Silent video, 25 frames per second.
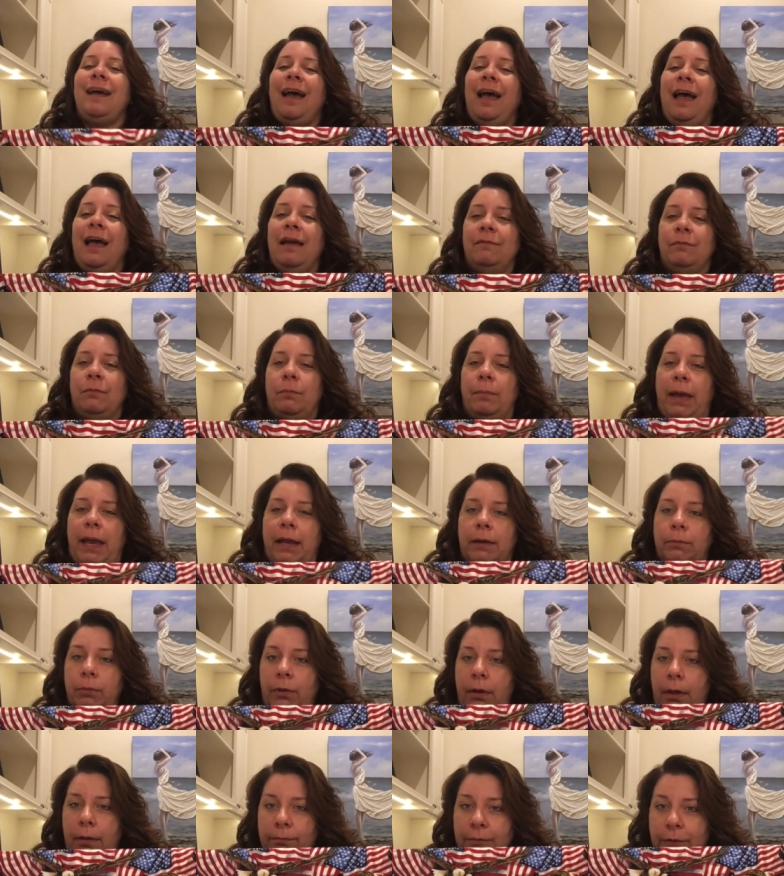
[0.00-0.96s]
I have a bag
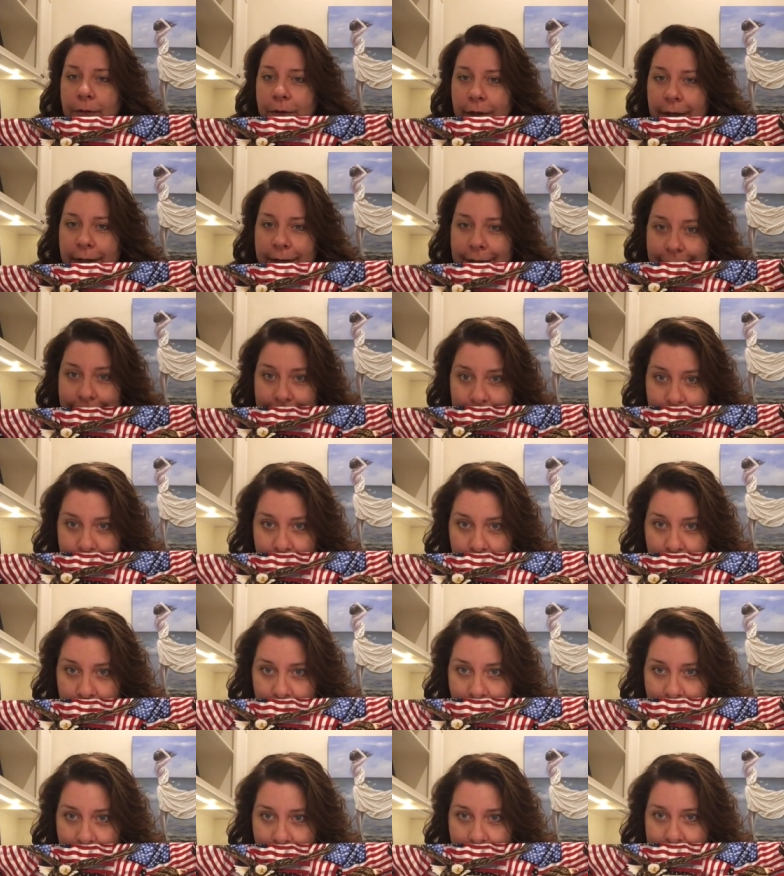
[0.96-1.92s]
problem, you guys. You
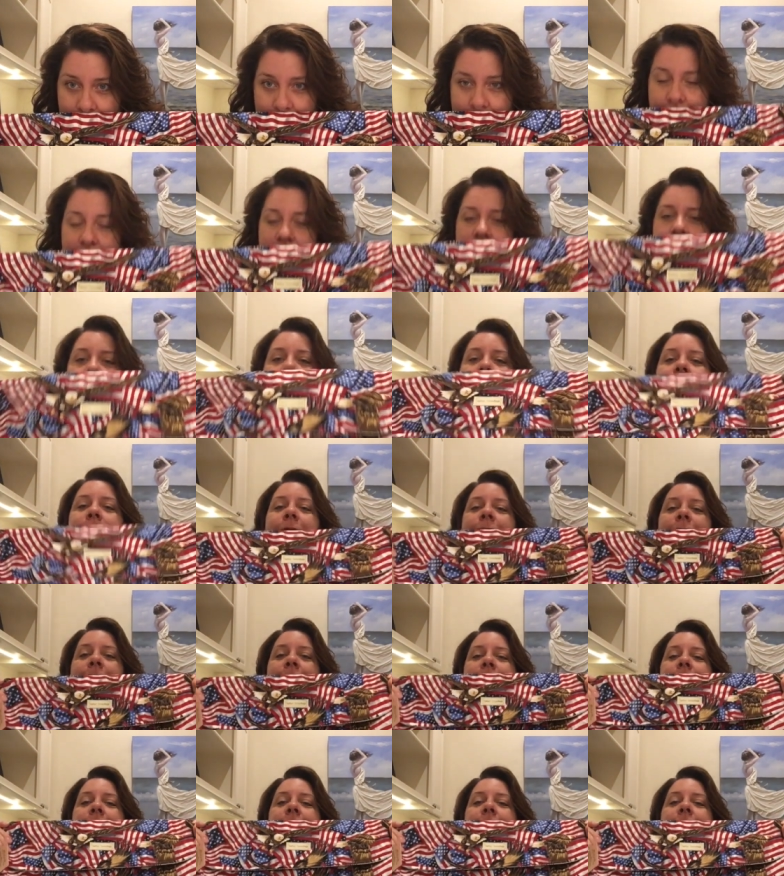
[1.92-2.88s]
know that.
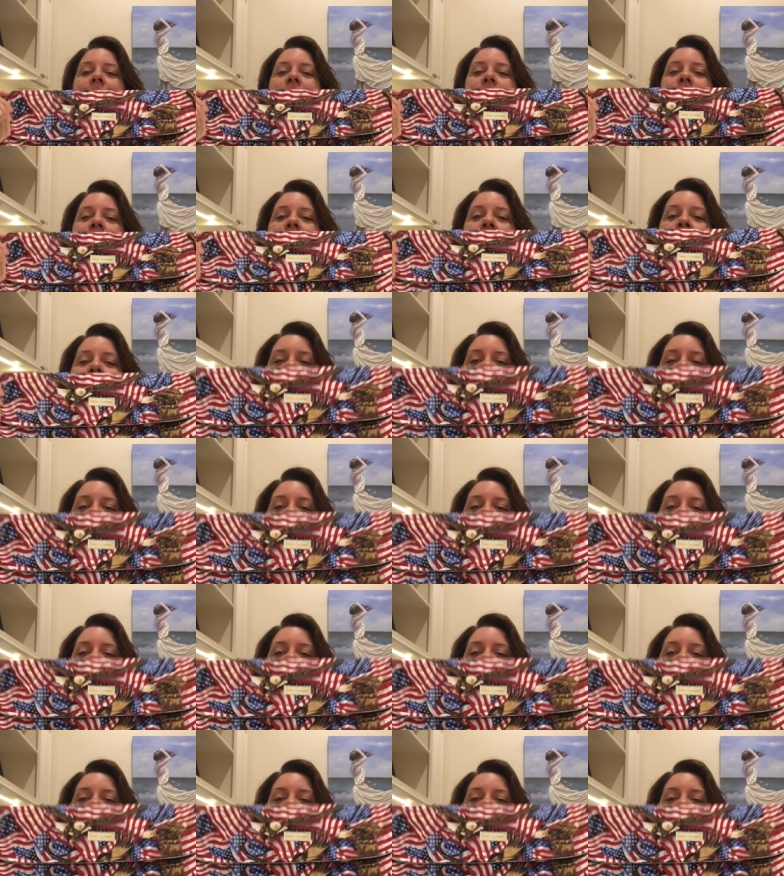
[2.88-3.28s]
This is